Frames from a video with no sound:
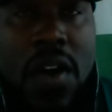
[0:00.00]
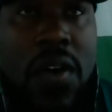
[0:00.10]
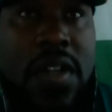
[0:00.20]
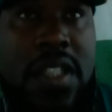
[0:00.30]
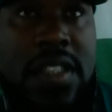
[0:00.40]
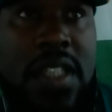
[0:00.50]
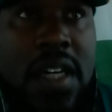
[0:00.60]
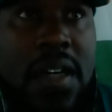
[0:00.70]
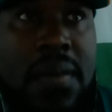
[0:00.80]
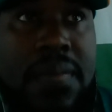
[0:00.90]
or these
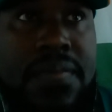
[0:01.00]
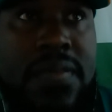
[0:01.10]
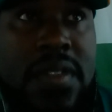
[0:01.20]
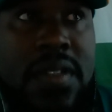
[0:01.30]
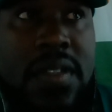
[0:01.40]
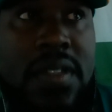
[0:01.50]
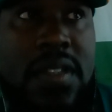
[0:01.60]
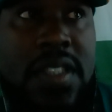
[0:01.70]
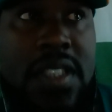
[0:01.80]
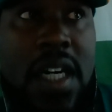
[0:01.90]

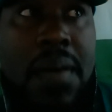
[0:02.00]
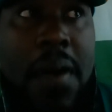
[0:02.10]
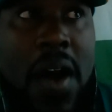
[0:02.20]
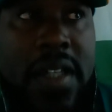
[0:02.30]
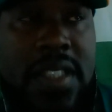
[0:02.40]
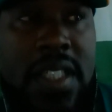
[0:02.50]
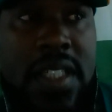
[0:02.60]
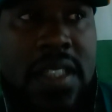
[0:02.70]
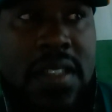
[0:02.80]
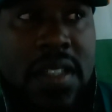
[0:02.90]

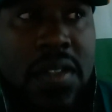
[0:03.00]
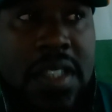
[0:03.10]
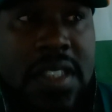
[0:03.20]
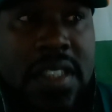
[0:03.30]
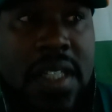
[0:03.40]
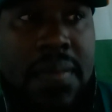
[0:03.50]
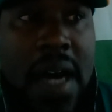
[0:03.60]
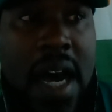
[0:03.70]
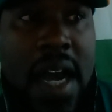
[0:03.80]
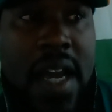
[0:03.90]
subarctic, these
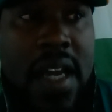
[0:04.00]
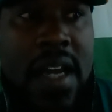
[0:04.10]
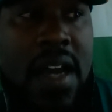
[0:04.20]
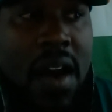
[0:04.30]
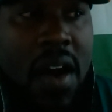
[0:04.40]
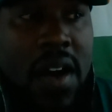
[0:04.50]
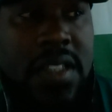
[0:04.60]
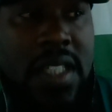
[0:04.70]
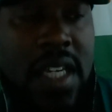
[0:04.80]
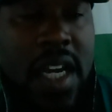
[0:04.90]

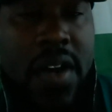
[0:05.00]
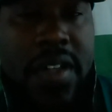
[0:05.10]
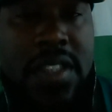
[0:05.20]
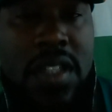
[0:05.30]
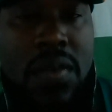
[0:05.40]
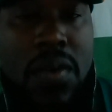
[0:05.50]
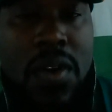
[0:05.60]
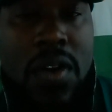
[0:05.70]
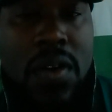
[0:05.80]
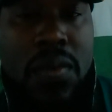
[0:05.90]
semi-arctic areas of the
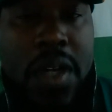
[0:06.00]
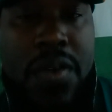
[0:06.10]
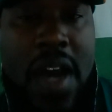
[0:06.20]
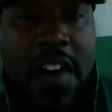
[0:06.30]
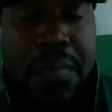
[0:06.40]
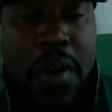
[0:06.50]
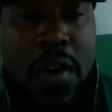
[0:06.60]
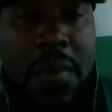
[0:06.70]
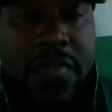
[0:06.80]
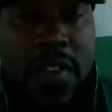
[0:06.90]
world where you have
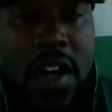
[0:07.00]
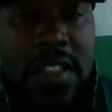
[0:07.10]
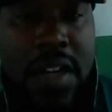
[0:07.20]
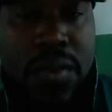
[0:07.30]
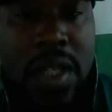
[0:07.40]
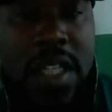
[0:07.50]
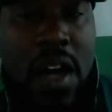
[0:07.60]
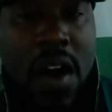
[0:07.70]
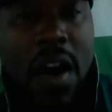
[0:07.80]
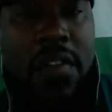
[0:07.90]
permafrost, like really
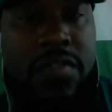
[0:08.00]
hard